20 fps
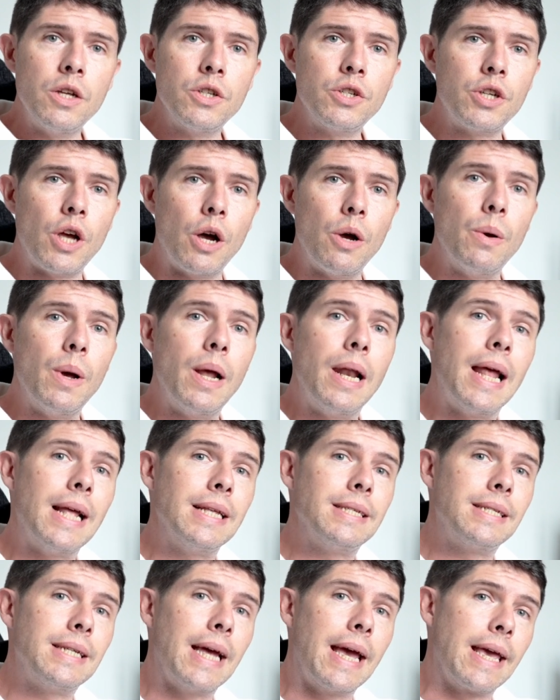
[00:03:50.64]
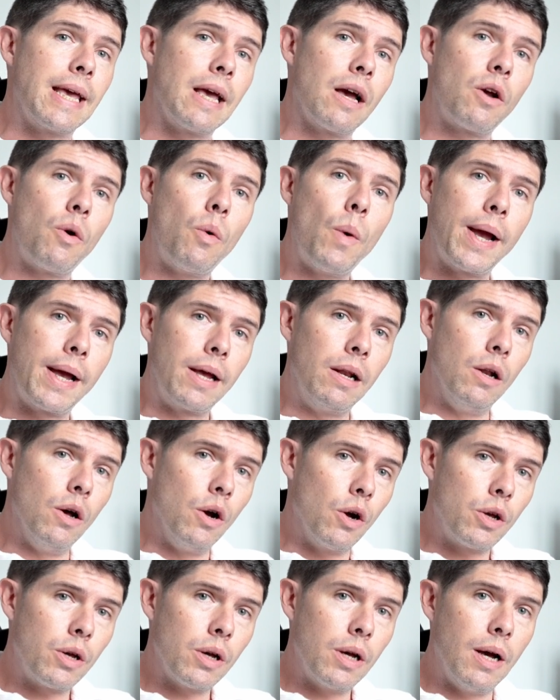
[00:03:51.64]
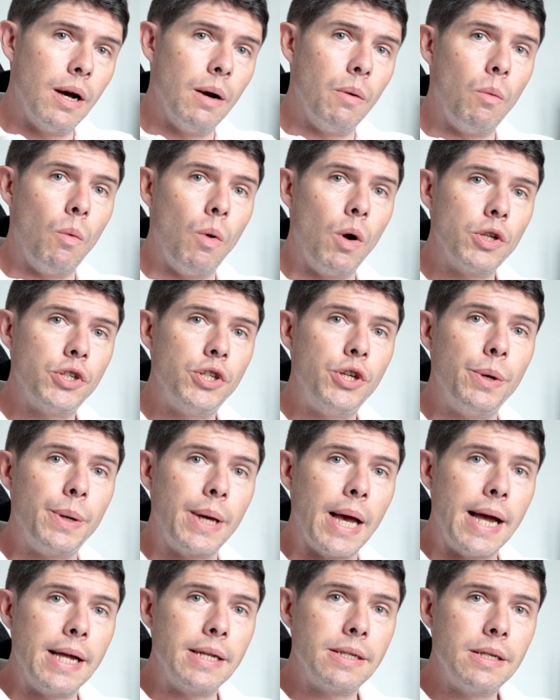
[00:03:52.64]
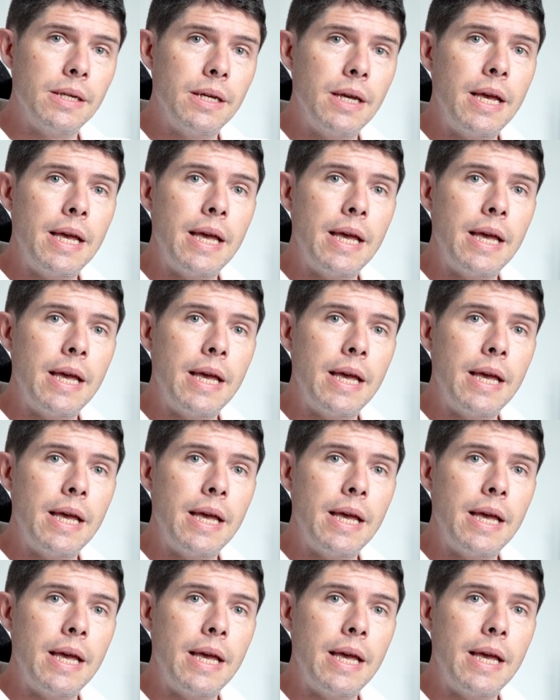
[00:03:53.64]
So let's take a quick look at what you get